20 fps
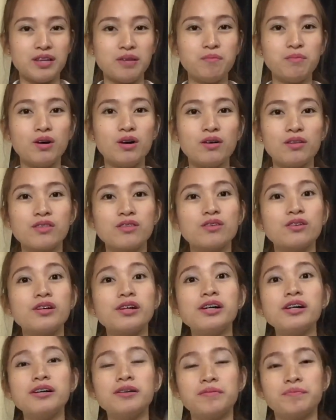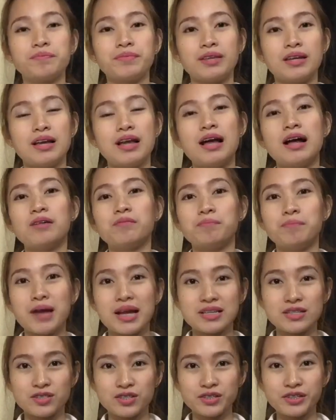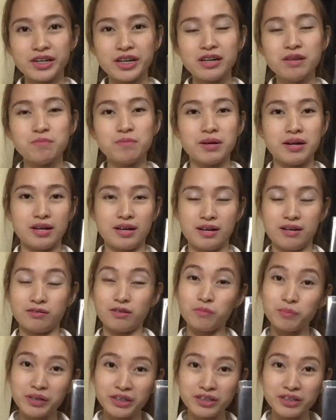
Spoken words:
author, Mastery by Robert